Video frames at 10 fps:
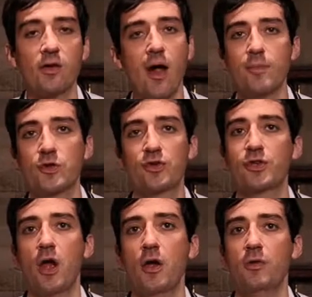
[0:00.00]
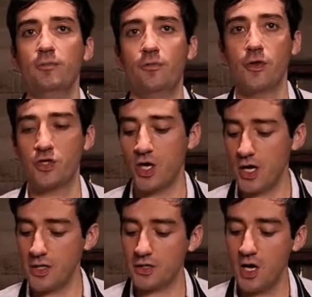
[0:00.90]
10 grams or so for the
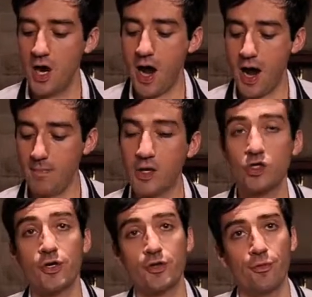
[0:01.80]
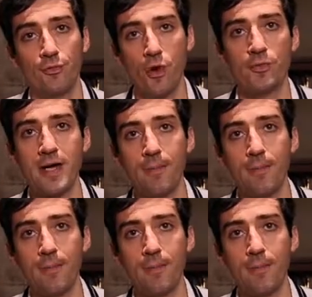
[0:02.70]
cheese, and make sure it's at room